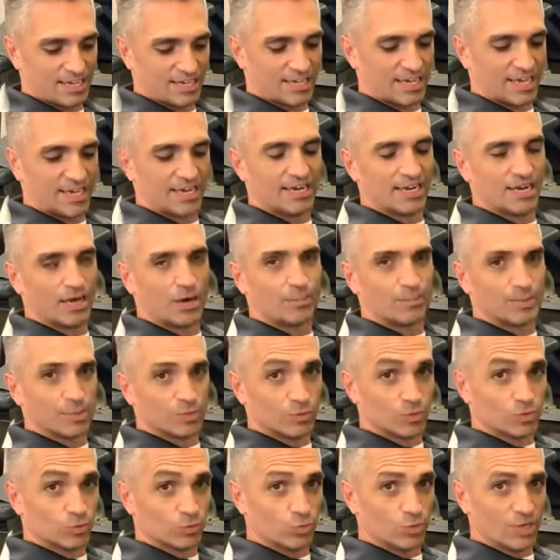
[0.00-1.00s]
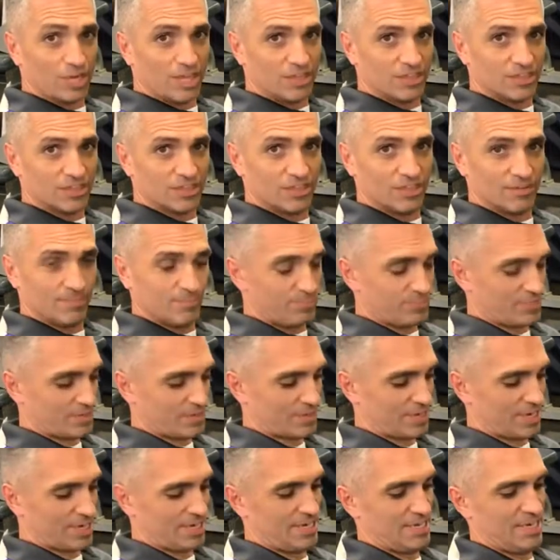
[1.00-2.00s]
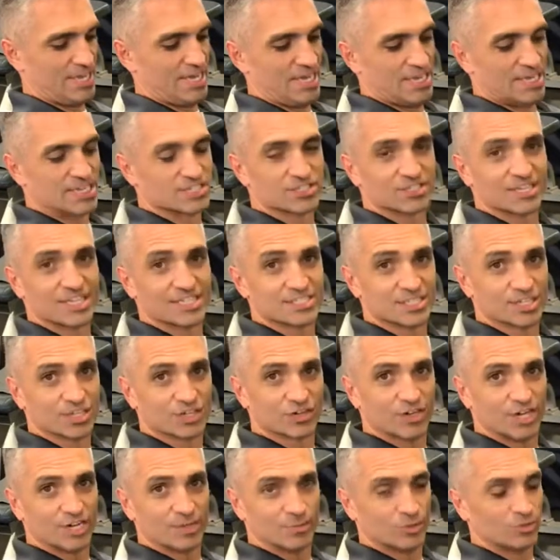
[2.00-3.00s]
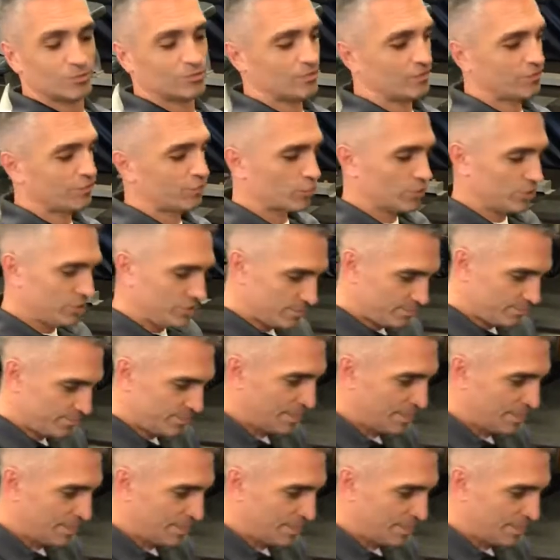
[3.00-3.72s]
again, helping with width. Right? So that's a great movement for you.